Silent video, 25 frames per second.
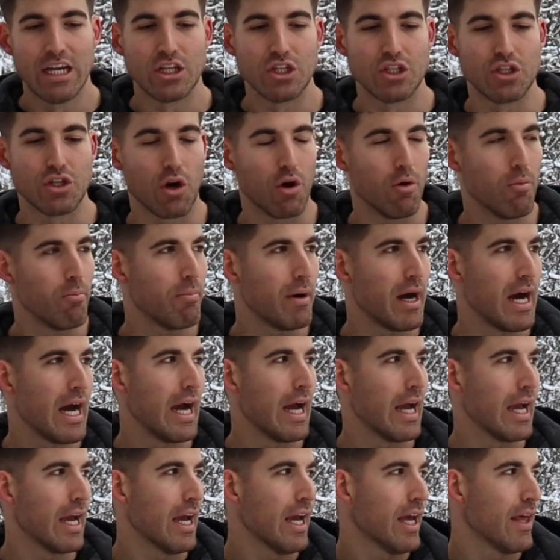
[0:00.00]
Don't
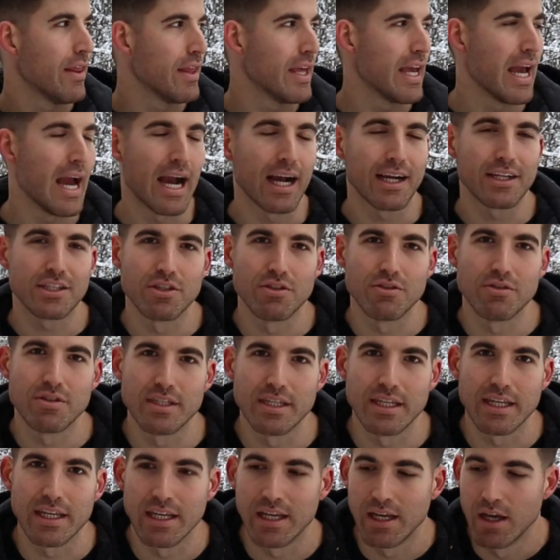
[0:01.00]
buy the axe you
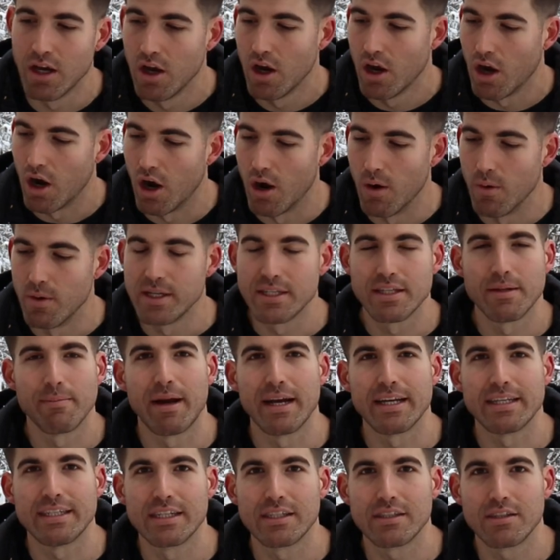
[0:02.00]
see always in
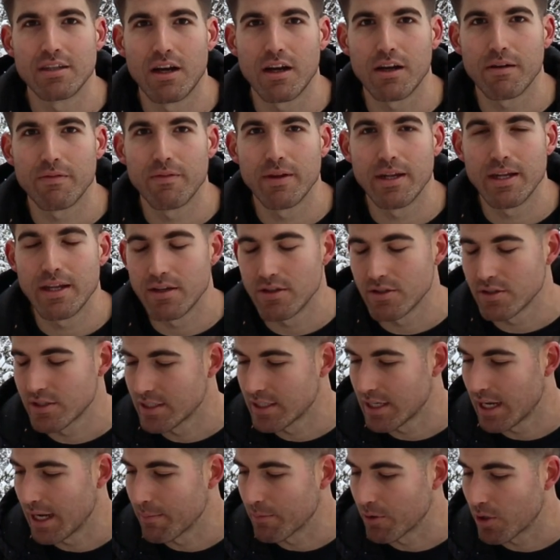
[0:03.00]
my TikTok videos, because
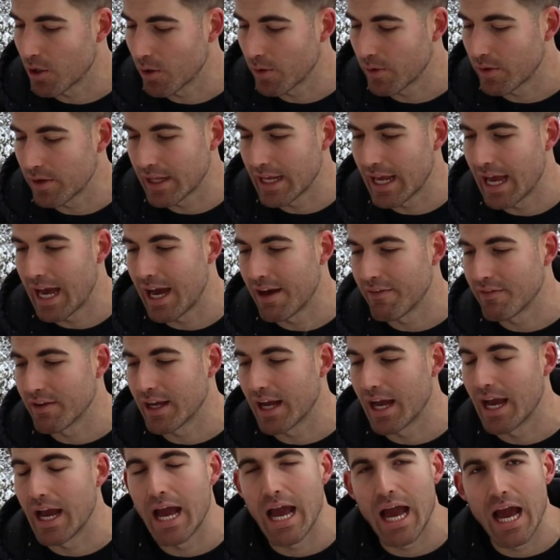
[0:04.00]
I am currently having
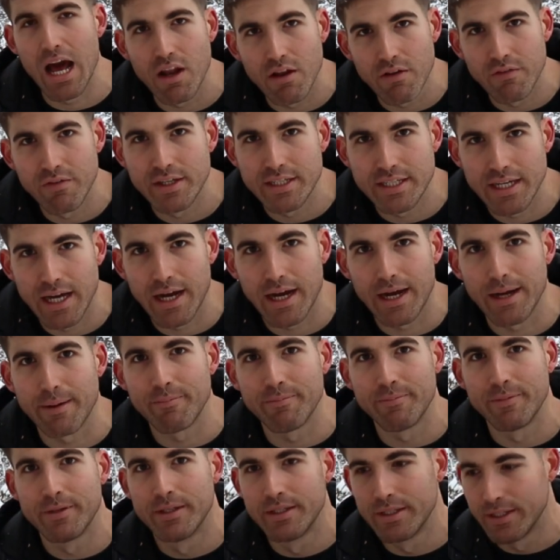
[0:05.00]
a hell of a time
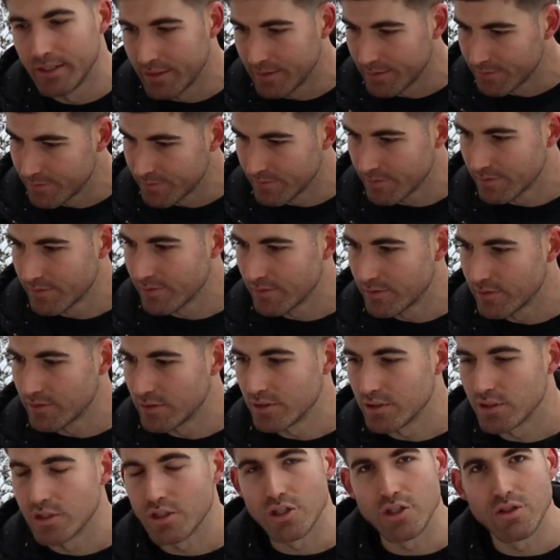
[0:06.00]

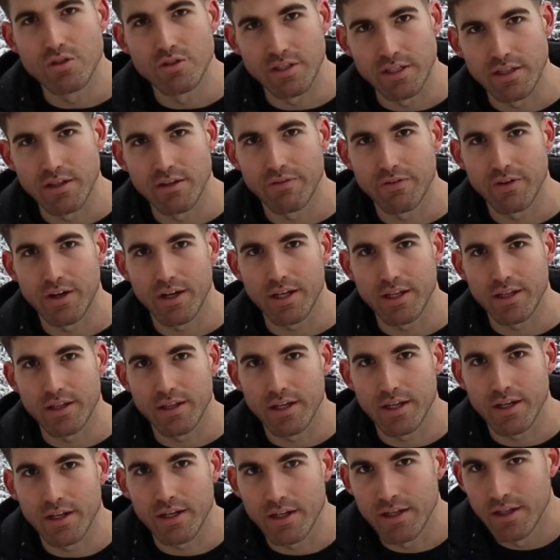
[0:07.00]
using the fucking
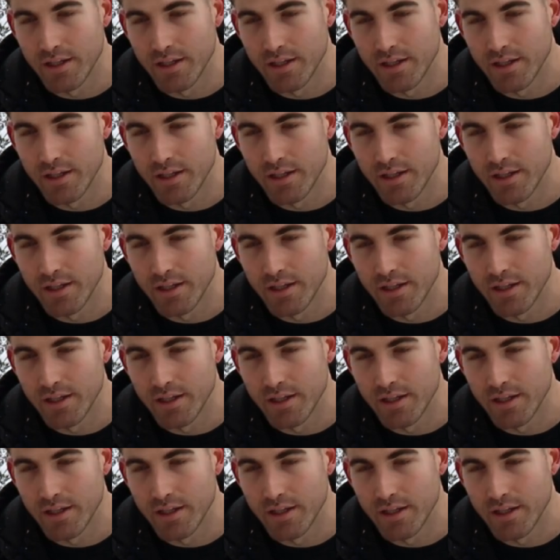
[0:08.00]
thing.